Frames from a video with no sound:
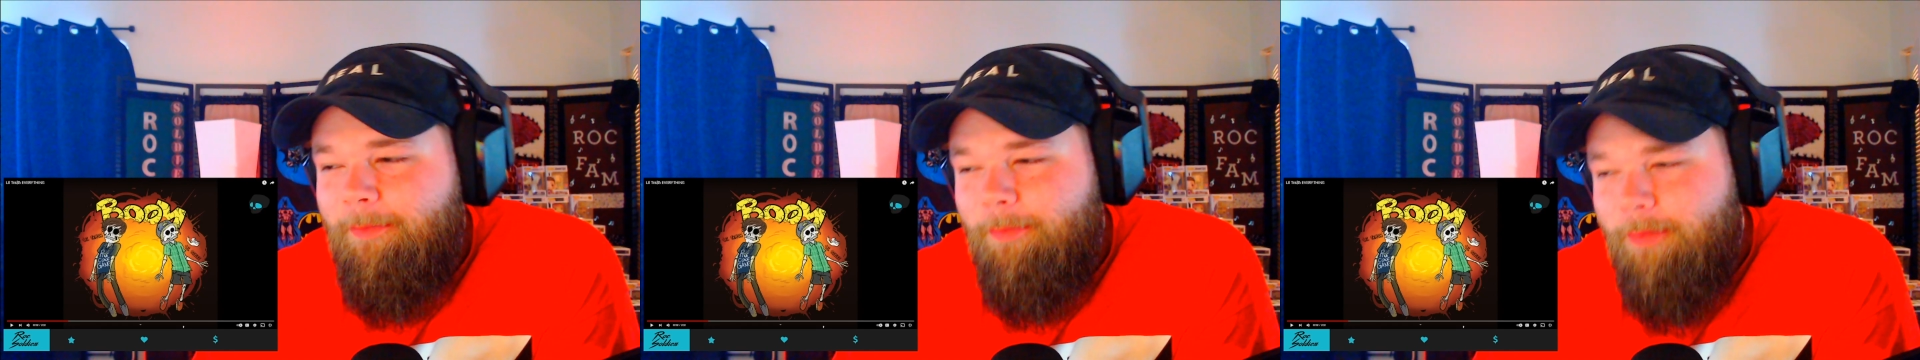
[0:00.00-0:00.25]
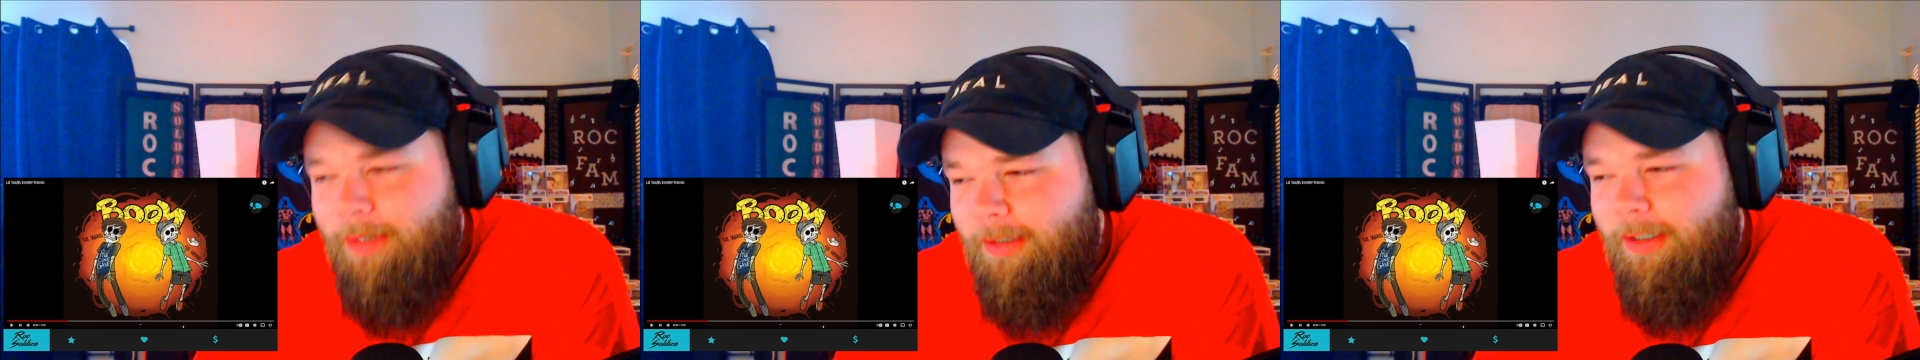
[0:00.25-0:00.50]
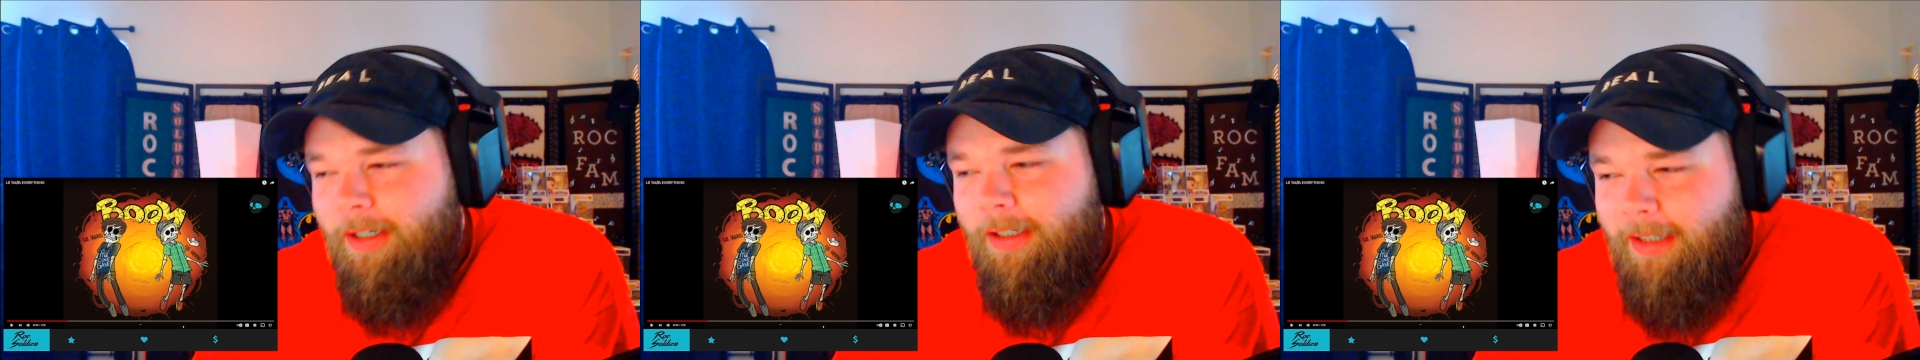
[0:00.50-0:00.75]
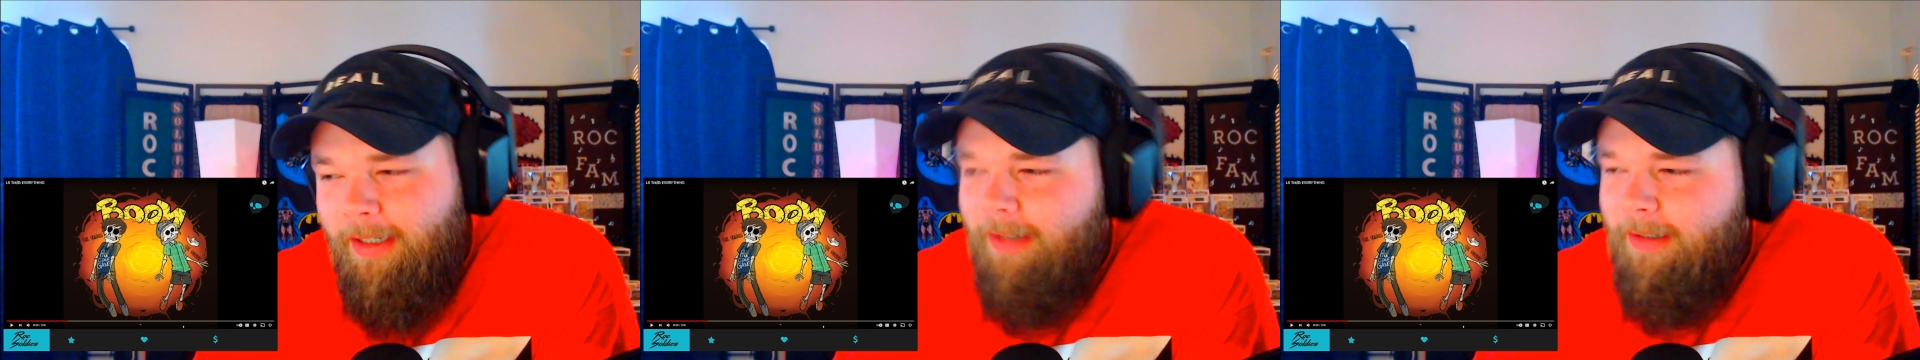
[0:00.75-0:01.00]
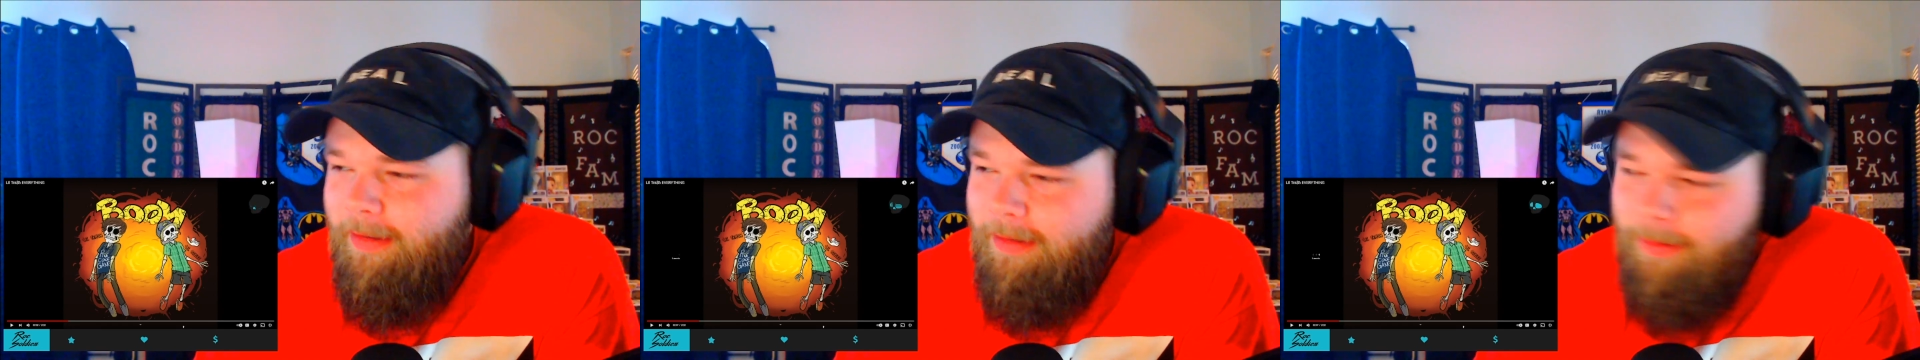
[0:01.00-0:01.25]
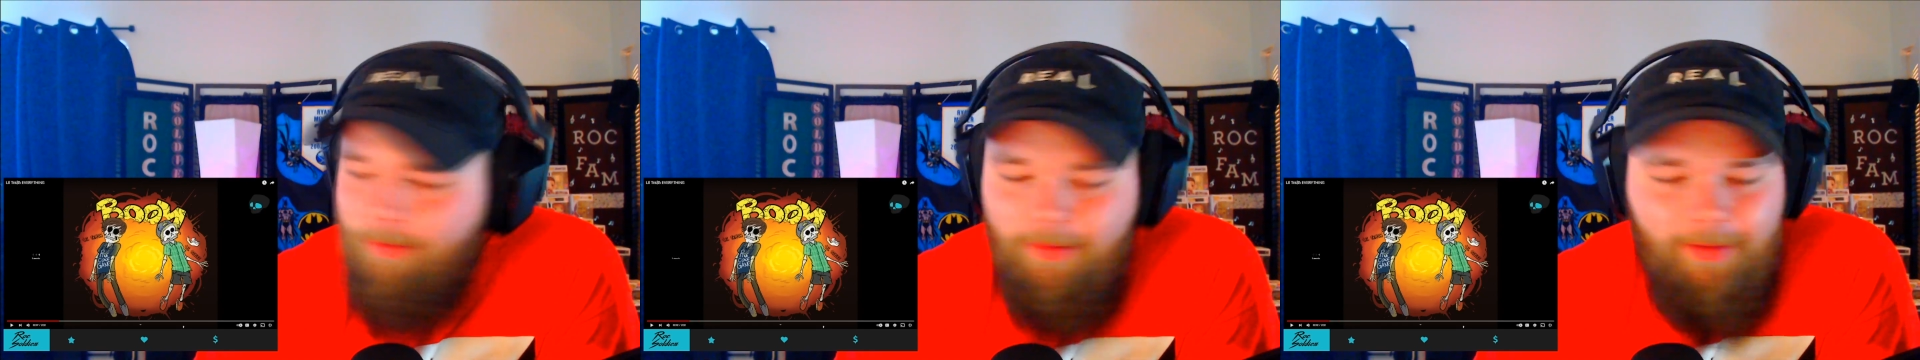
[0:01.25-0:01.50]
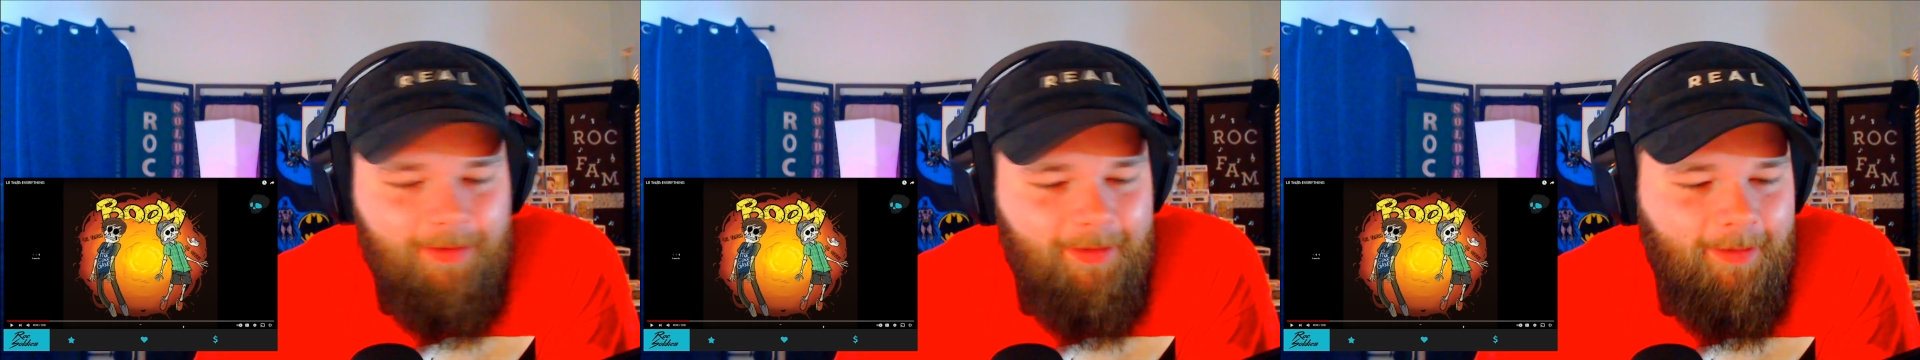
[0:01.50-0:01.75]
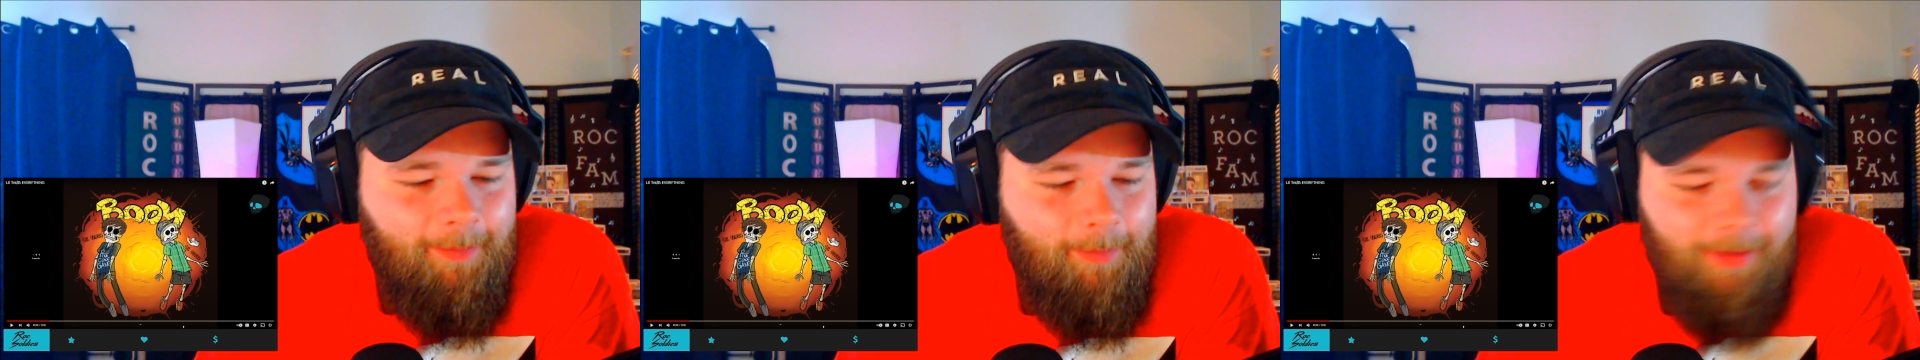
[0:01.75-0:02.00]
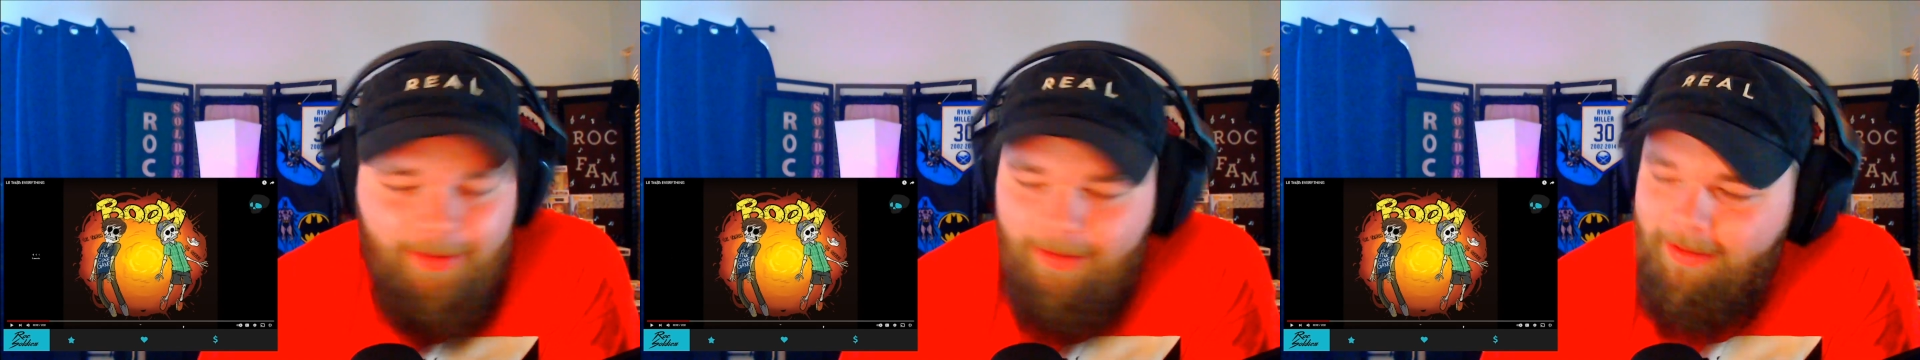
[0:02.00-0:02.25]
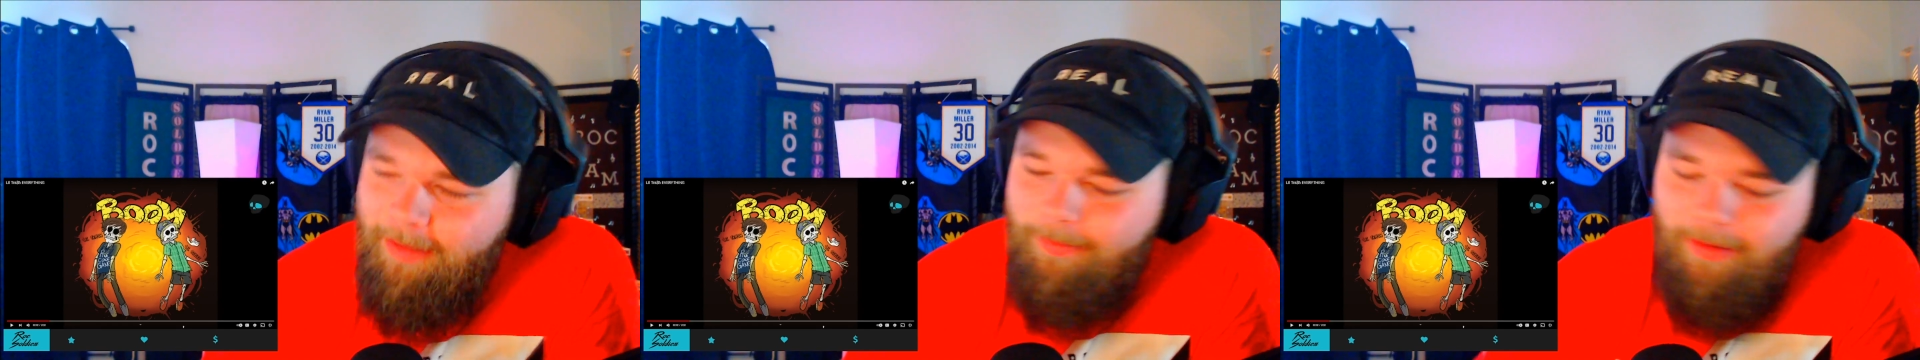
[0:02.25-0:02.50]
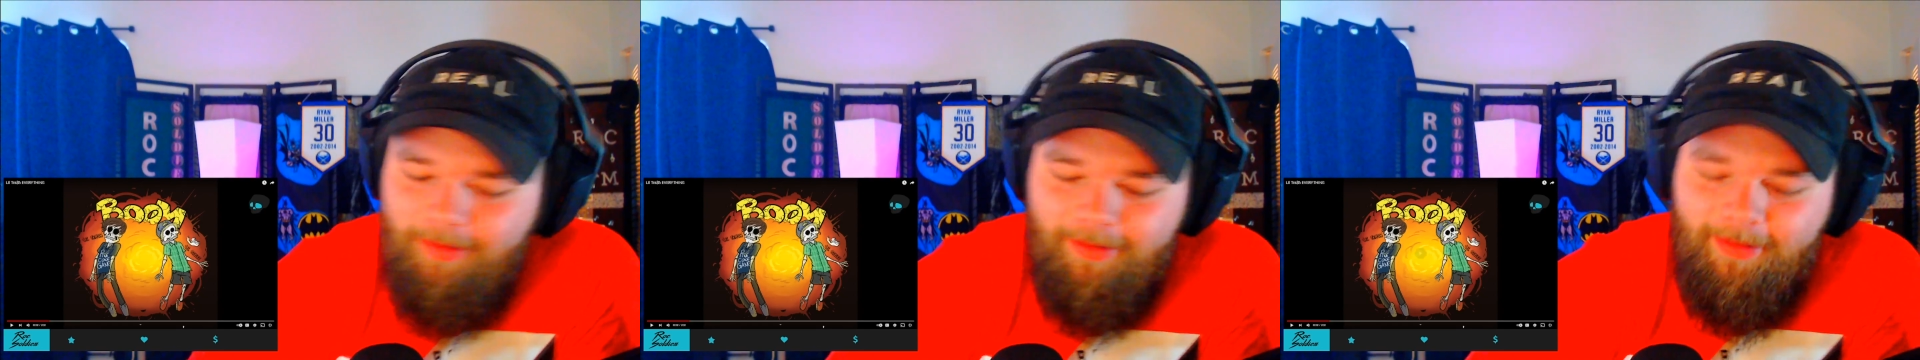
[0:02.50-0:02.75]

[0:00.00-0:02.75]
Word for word: real good there in the chorus, so we're gonna keep listening.